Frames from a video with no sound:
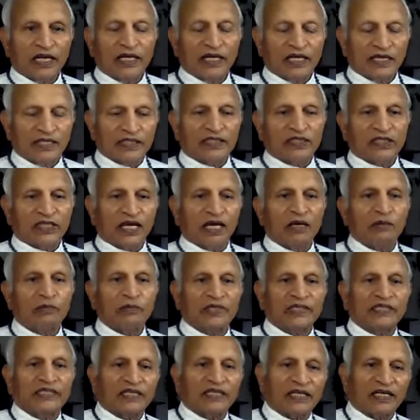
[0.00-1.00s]

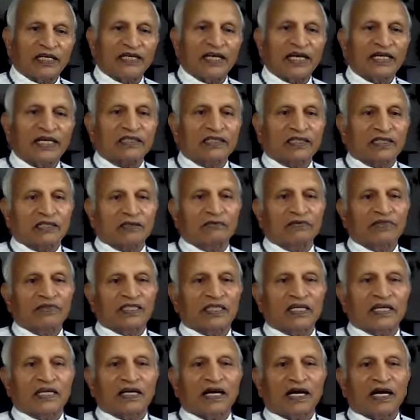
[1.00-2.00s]
establish connection with
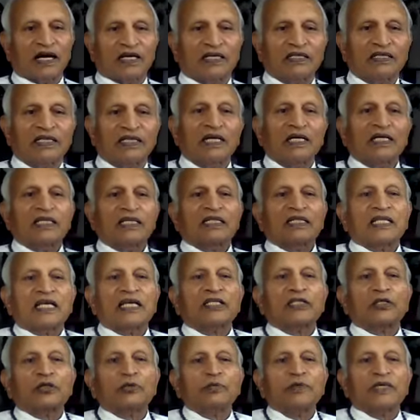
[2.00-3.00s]
the God, that
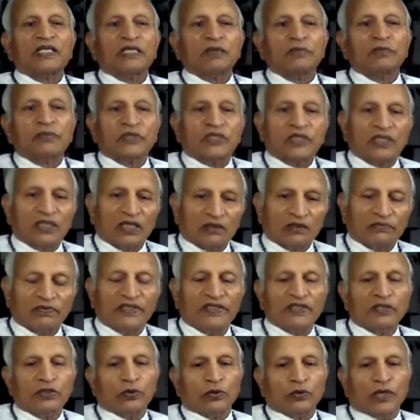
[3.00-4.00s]
you become
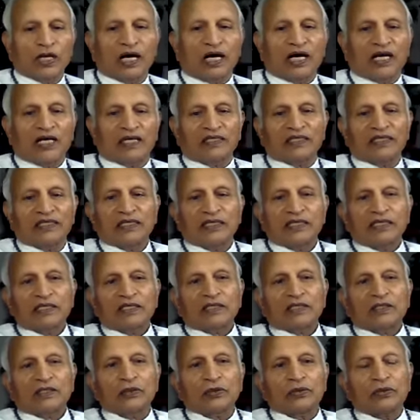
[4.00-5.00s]
servant to God.
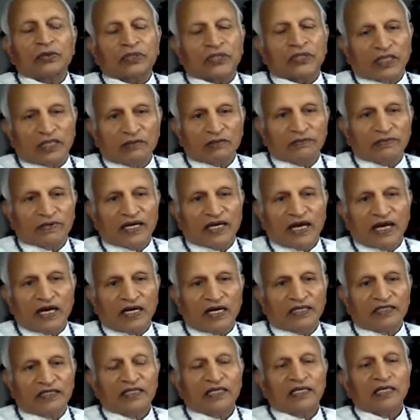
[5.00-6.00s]
You serve
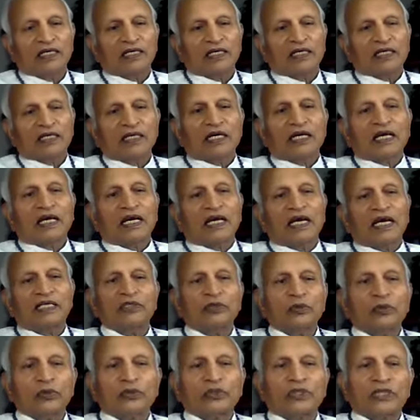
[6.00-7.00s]
God and
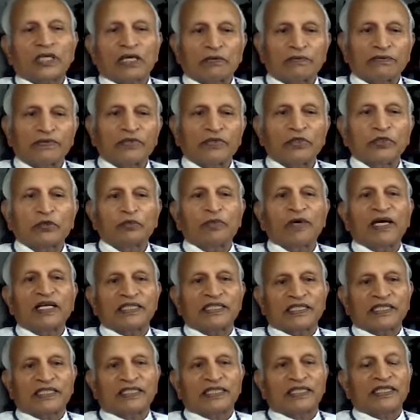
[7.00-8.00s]
you serve
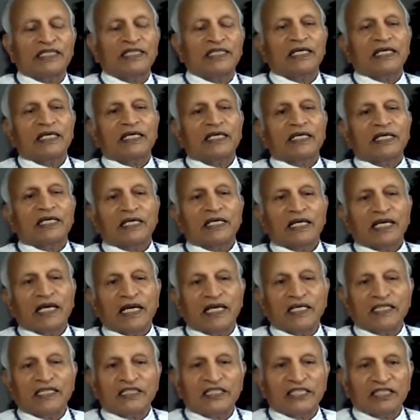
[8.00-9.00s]
humanity
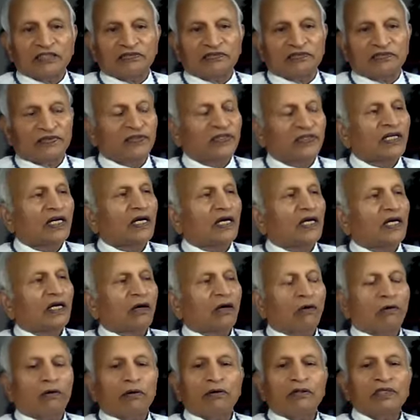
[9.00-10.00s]
as if
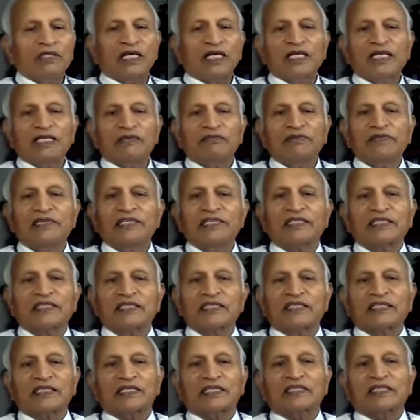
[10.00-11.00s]
all the living
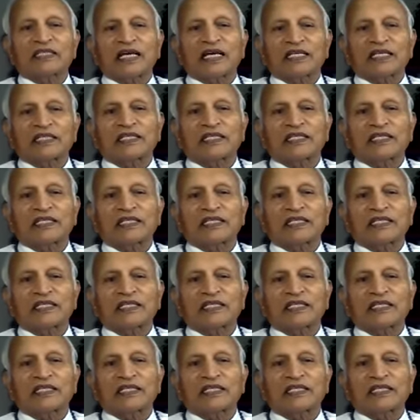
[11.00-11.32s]
creatures are